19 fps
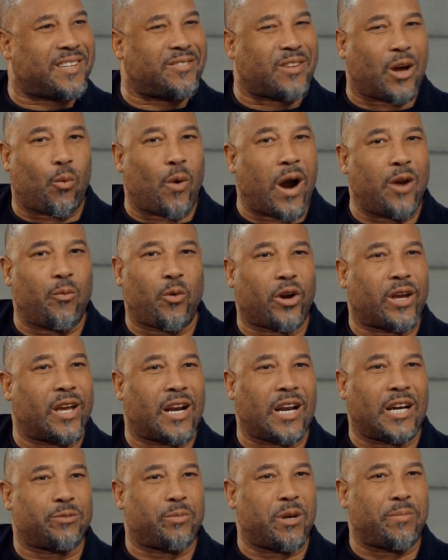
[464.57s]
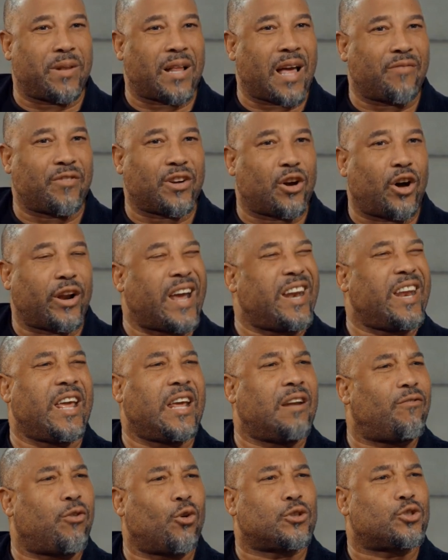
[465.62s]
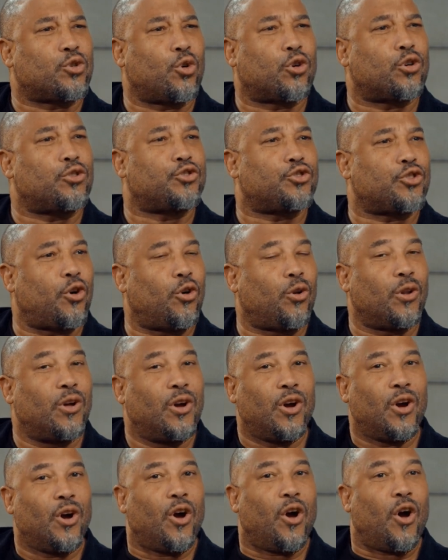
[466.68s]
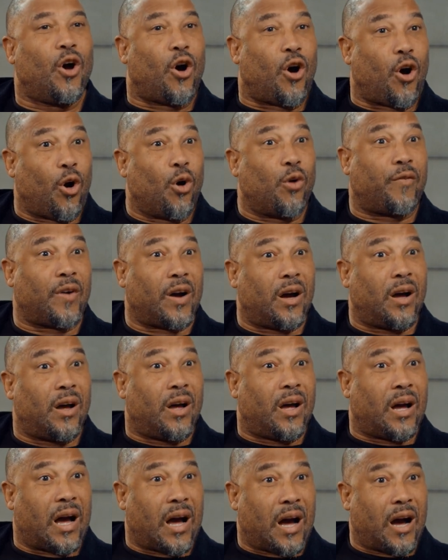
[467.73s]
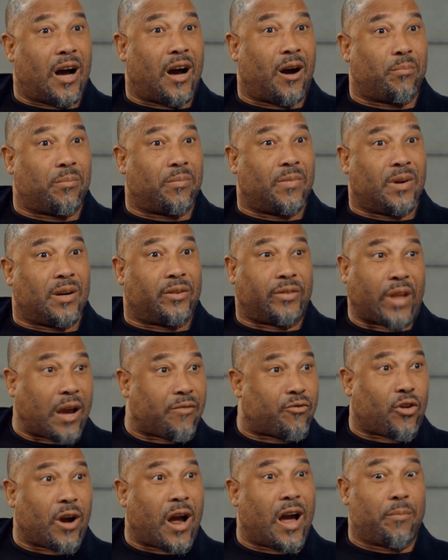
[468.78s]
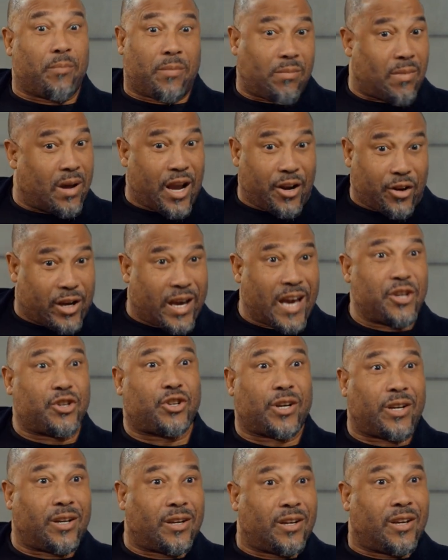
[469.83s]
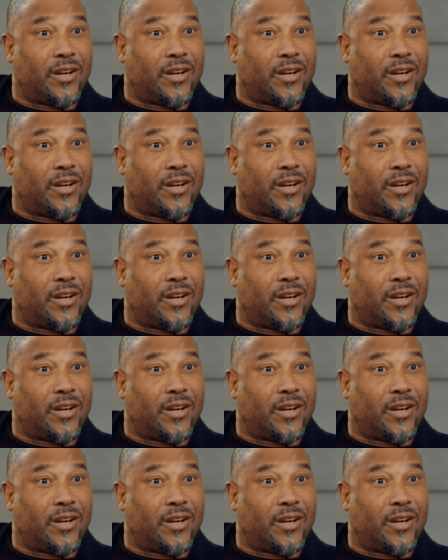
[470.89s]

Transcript: Now, white working class people haven't got any influence or control over knife crime, education,